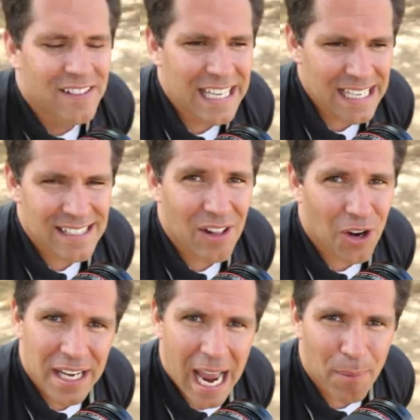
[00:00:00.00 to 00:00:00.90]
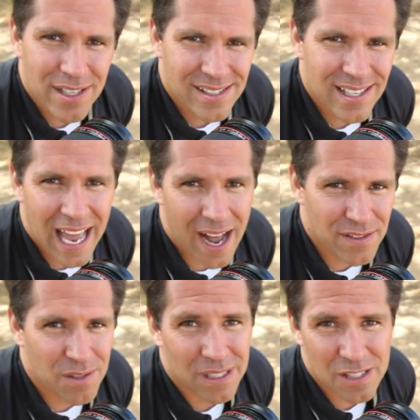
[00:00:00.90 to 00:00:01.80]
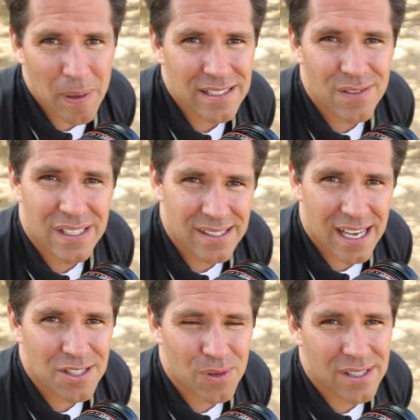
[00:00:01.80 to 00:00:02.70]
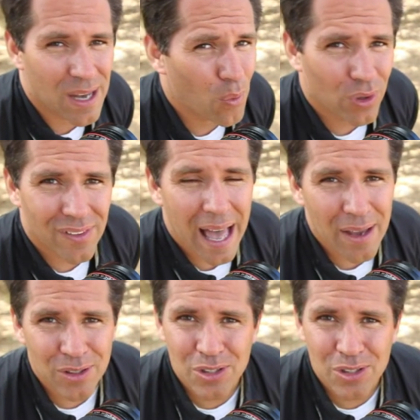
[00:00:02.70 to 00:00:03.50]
DSLR cameras have some expensive accessories that will allow you